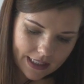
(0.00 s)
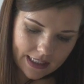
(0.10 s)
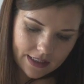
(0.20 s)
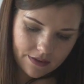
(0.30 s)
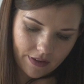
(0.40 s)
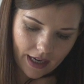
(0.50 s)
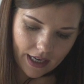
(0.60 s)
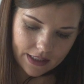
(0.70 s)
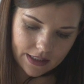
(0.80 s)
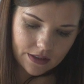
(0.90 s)

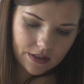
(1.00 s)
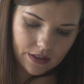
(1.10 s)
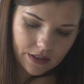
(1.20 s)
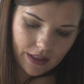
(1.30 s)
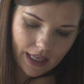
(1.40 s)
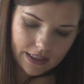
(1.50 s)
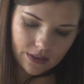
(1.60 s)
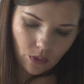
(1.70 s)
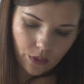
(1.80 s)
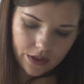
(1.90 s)
testified that
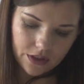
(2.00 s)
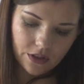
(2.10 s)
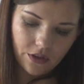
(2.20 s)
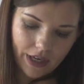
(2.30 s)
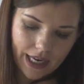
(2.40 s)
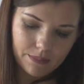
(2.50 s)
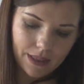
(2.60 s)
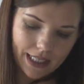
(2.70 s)
in order to create